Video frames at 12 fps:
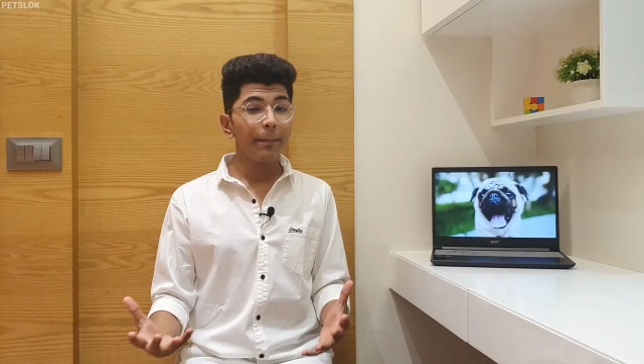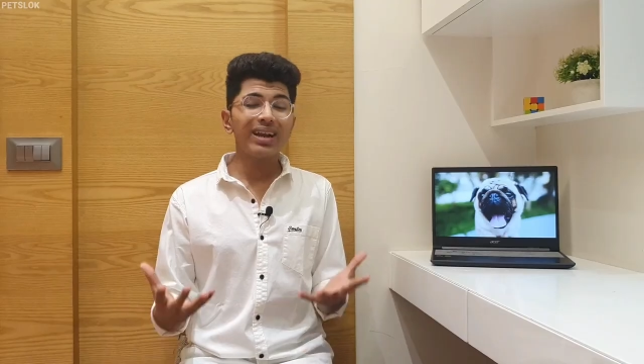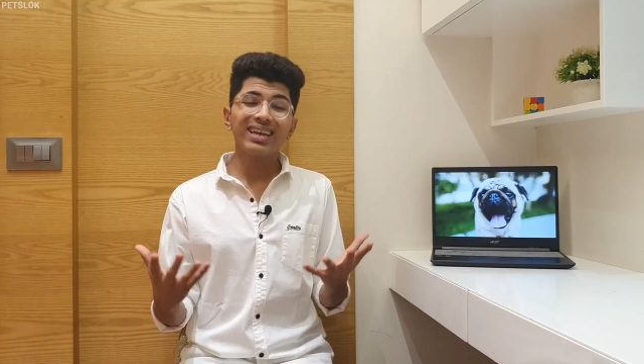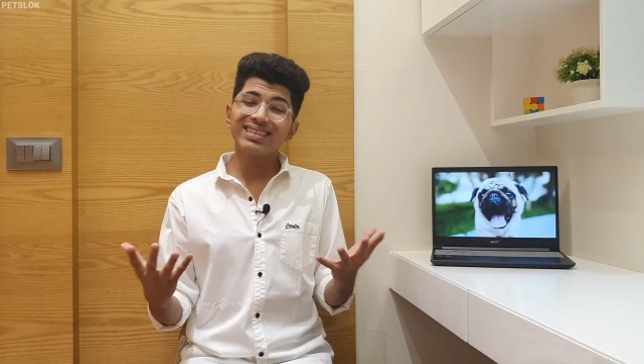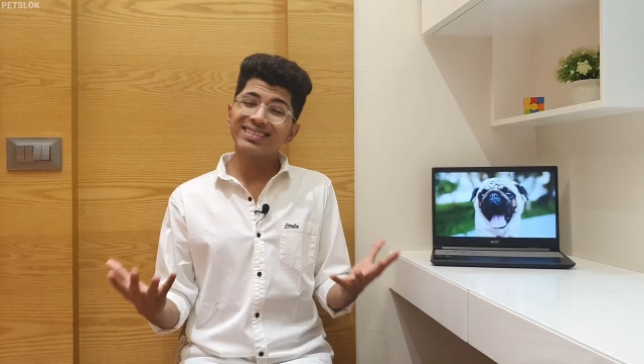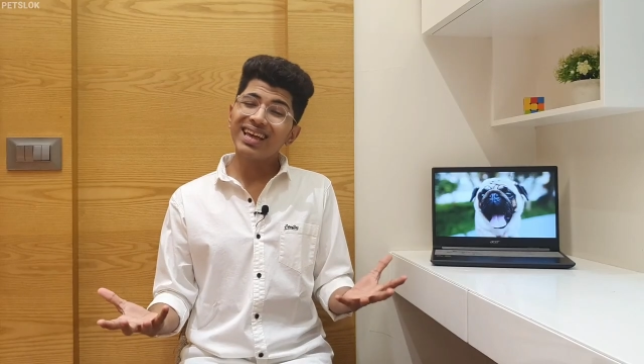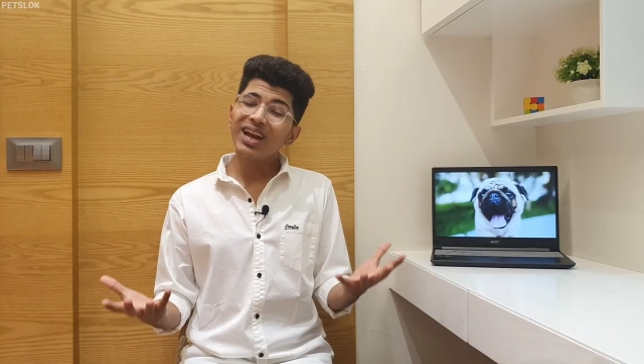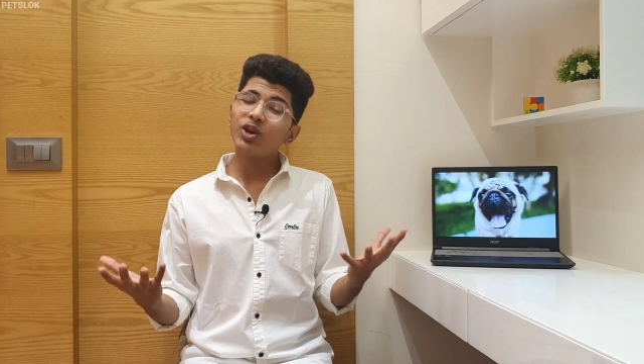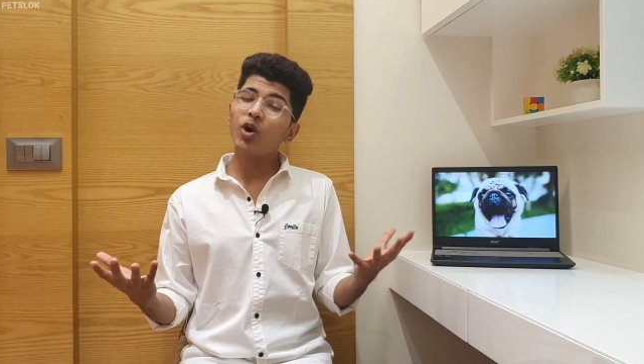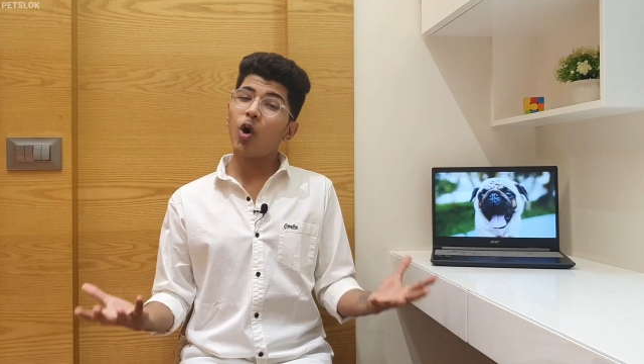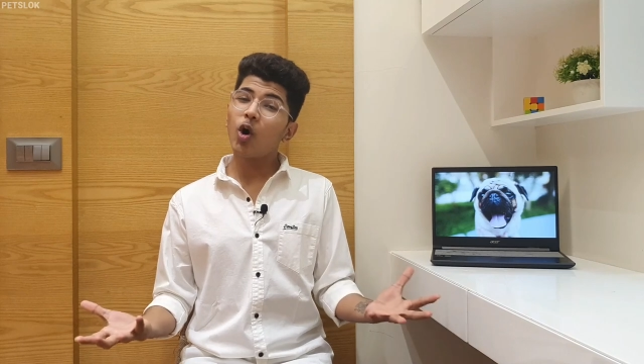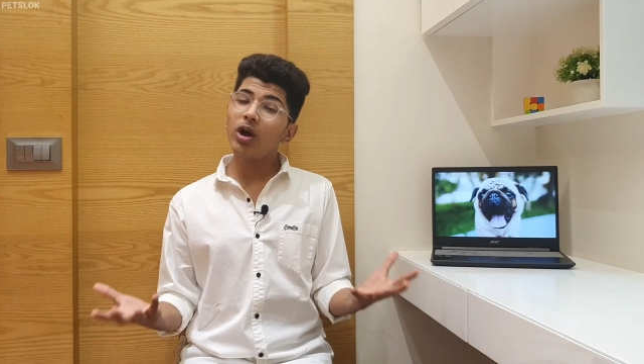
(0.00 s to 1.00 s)
But is
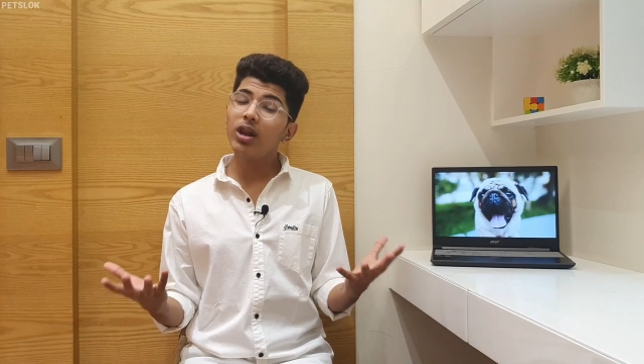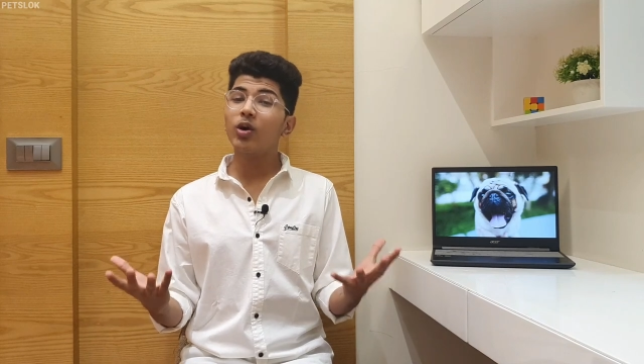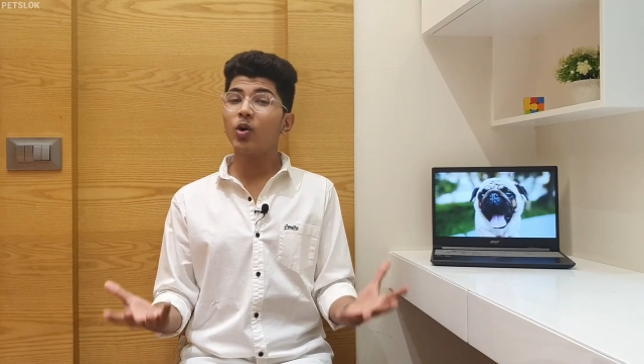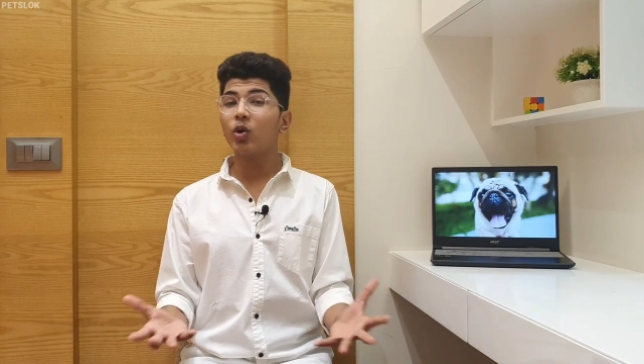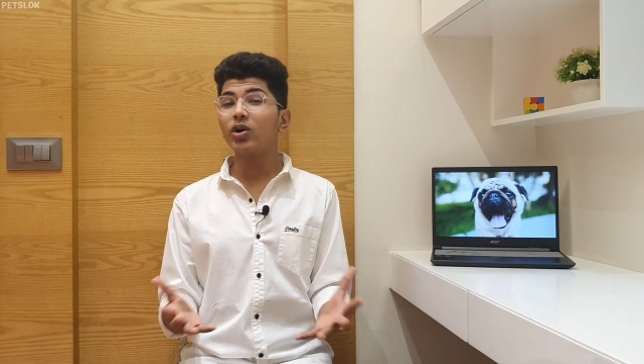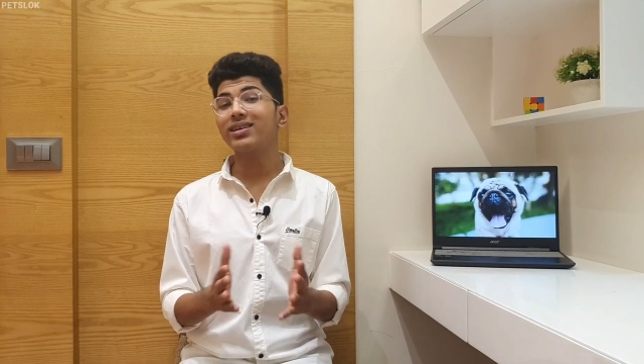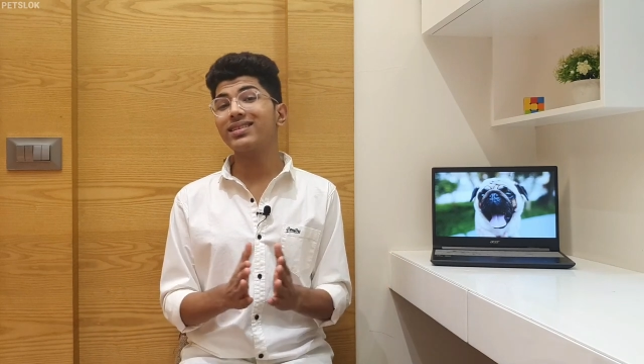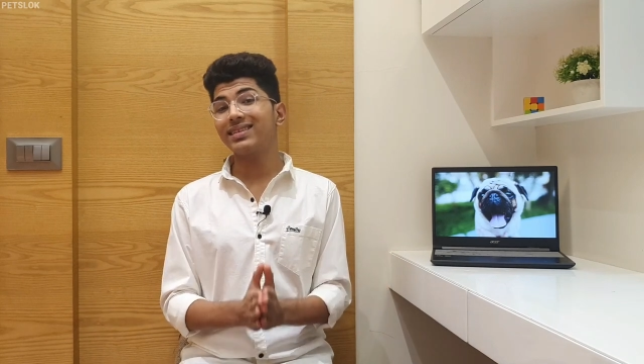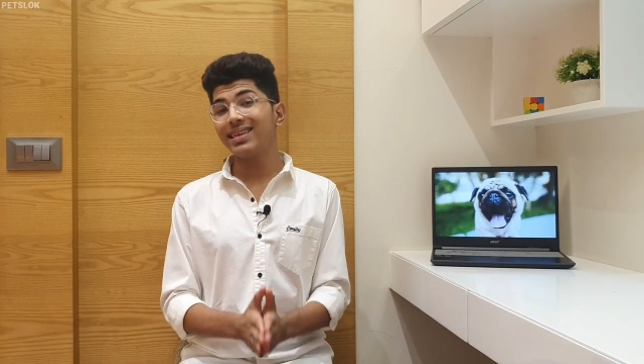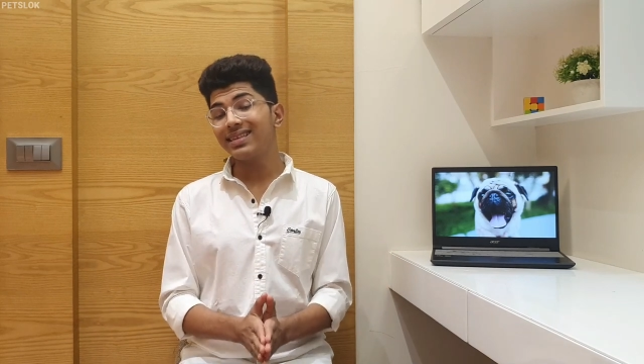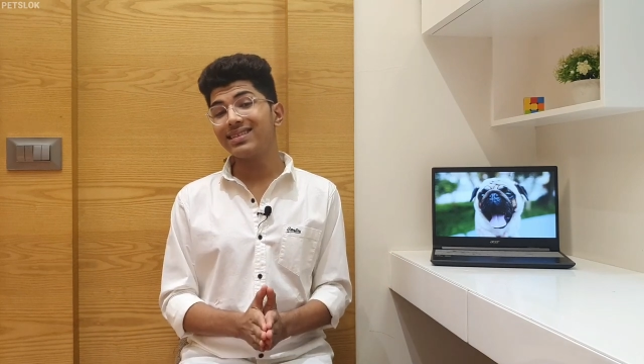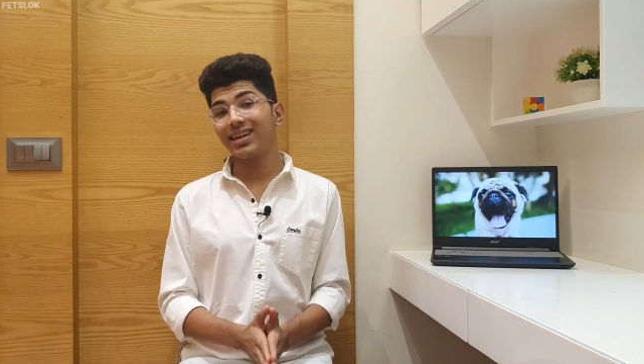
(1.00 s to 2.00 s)
that all a owner
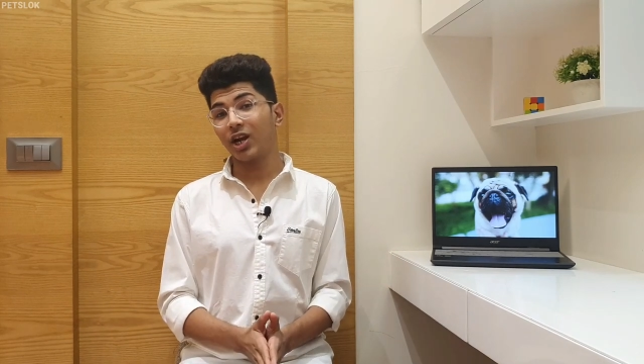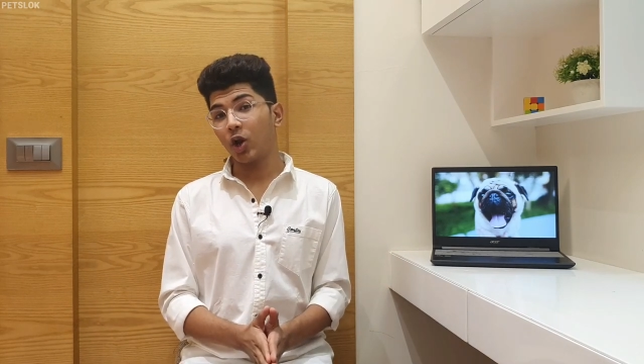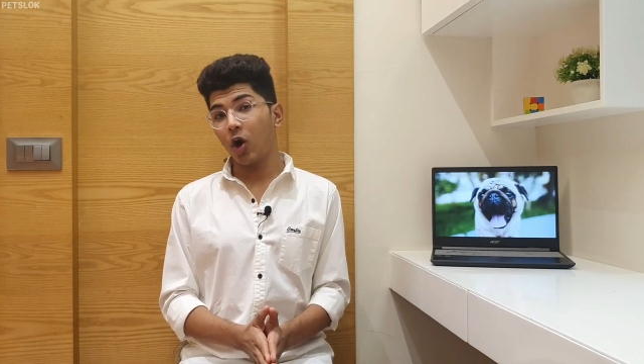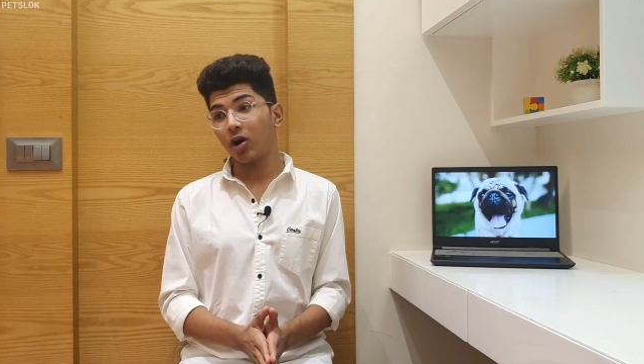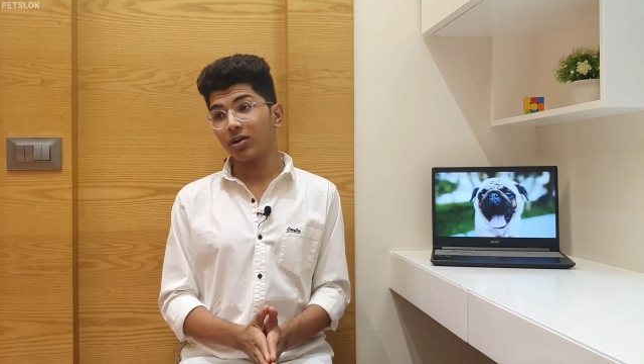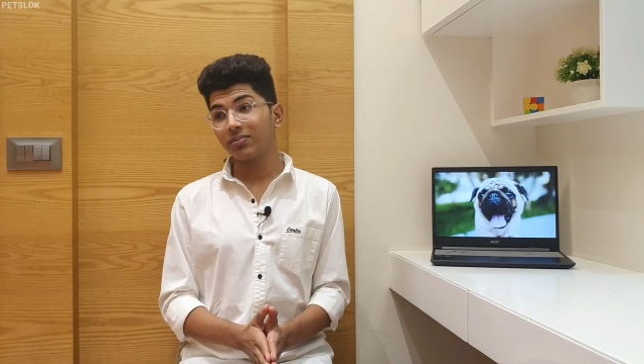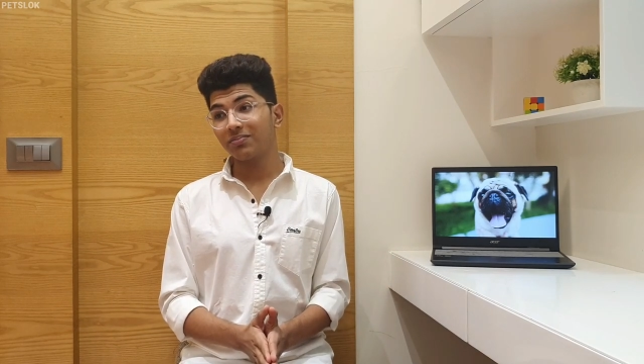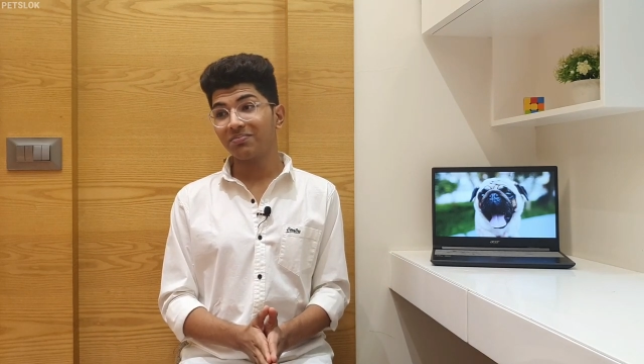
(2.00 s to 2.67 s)
sees in a dog?